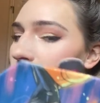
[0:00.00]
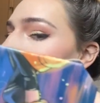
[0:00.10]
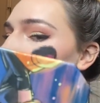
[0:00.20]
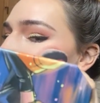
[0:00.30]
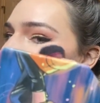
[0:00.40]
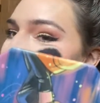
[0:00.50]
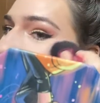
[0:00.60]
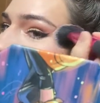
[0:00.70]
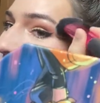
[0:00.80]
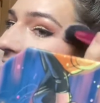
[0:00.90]
And I'm
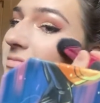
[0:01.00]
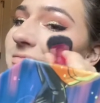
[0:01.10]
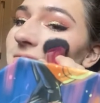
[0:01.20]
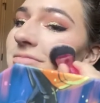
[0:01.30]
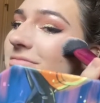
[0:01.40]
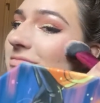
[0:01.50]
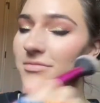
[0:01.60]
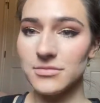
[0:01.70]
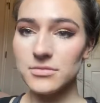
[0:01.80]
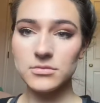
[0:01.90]
just using the Real
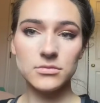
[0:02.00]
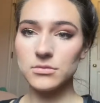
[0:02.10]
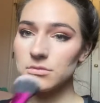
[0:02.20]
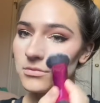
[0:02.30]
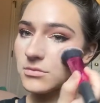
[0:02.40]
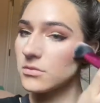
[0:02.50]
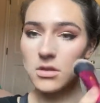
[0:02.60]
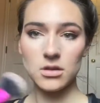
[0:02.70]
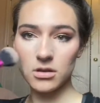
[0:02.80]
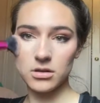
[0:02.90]
Techniques cheek brush. This
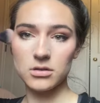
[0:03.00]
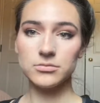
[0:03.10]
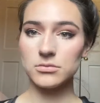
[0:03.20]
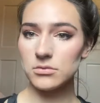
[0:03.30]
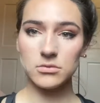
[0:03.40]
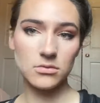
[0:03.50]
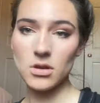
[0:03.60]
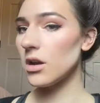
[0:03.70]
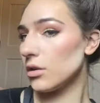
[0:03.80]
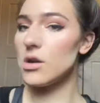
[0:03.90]
brush is so nice.
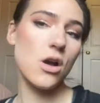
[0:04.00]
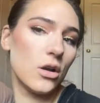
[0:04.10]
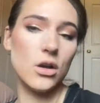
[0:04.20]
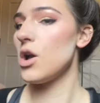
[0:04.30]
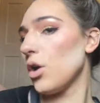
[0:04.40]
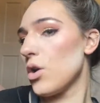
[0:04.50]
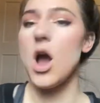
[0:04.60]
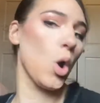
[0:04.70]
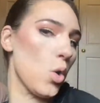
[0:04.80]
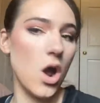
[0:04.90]
The shape of it is
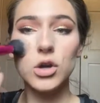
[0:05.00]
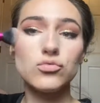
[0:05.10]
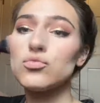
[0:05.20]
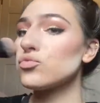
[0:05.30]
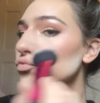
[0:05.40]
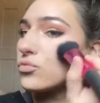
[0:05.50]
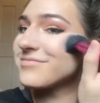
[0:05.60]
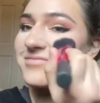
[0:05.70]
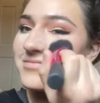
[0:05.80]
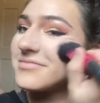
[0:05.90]
perfect for your cheeks. You
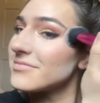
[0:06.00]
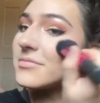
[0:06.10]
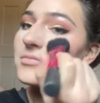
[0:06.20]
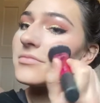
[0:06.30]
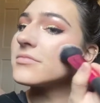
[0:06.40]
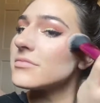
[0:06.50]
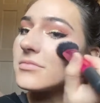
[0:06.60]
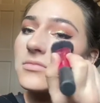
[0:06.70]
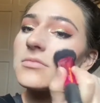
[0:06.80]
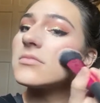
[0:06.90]
just very,
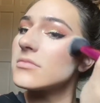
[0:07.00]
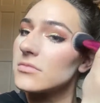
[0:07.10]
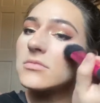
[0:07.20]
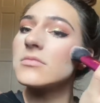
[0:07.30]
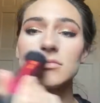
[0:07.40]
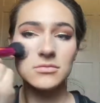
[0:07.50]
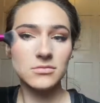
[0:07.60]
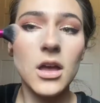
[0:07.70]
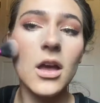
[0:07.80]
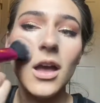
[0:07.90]

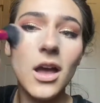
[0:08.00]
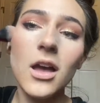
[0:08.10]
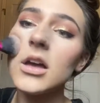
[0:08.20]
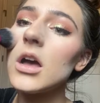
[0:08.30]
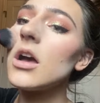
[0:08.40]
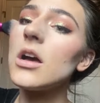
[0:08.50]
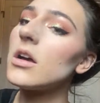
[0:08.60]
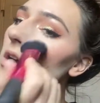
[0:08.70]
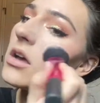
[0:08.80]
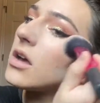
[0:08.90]
very lightly
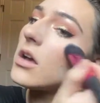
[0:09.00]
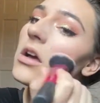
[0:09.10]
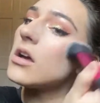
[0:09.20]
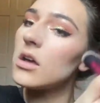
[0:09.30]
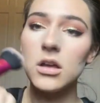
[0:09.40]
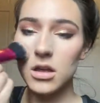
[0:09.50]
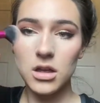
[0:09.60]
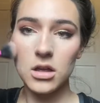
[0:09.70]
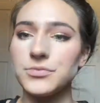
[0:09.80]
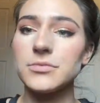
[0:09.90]
just like stamp it in a
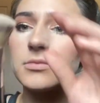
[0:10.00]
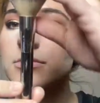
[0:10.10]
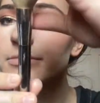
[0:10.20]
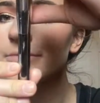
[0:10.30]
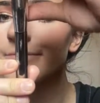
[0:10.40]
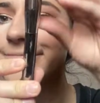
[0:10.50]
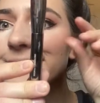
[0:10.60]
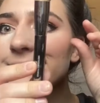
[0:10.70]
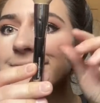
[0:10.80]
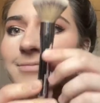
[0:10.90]
little bit,
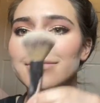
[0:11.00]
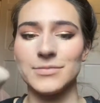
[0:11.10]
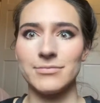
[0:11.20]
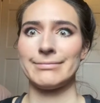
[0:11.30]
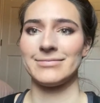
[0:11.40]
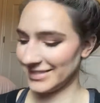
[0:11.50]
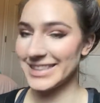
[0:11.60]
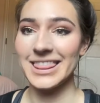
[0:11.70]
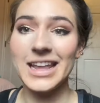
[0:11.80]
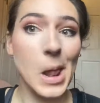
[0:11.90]
pat it in, and then you can blend
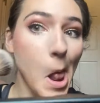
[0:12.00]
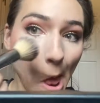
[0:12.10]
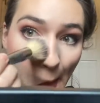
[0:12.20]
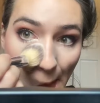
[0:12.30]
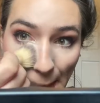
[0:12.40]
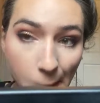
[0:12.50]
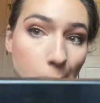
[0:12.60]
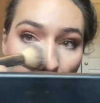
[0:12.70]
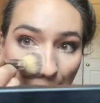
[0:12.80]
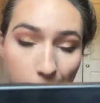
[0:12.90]
it a tiny bit.
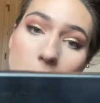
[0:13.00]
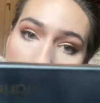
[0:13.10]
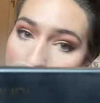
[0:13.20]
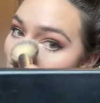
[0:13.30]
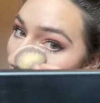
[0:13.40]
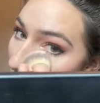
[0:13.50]
So it's great.